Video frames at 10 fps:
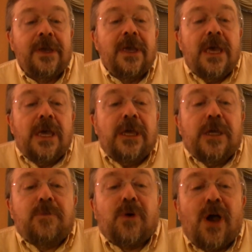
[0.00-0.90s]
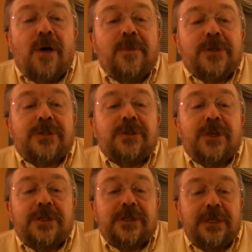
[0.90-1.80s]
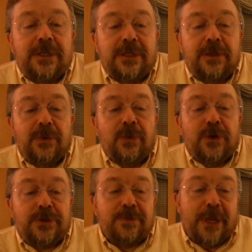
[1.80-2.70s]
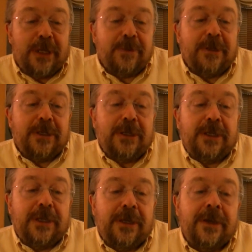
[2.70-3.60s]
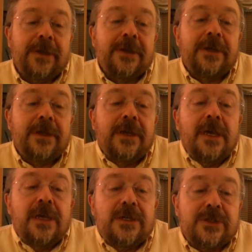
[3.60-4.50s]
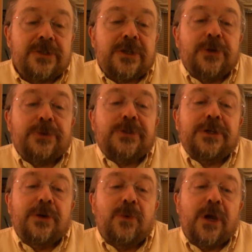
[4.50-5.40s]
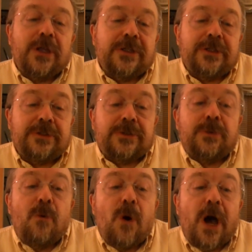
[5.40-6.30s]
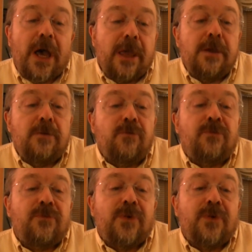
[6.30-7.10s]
He promised that he would make me his own dear wedded wife.